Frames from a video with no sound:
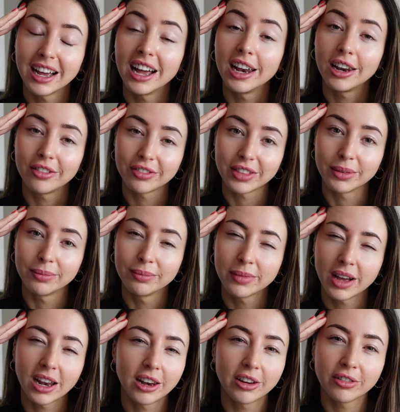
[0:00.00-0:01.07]
I love them.
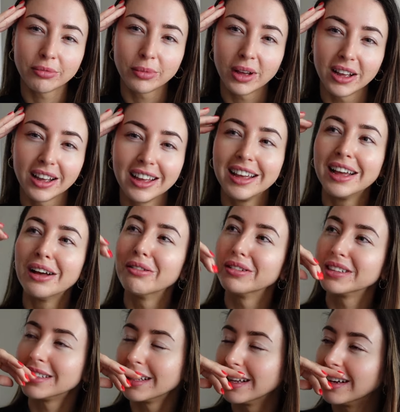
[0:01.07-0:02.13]
I love my,
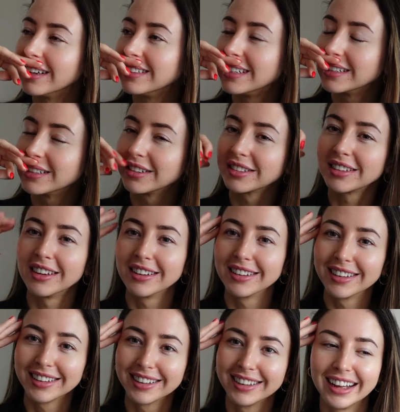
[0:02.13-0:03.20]
what's that TikTok
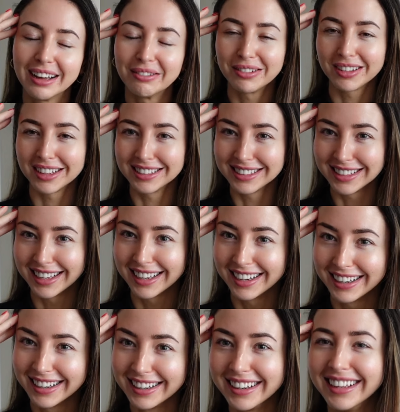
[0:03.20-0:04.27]
song? I'm not gonna sing
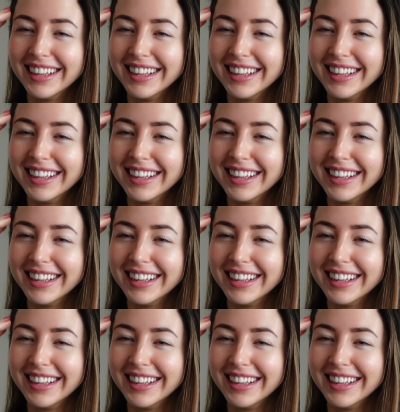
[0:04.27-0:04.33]
it.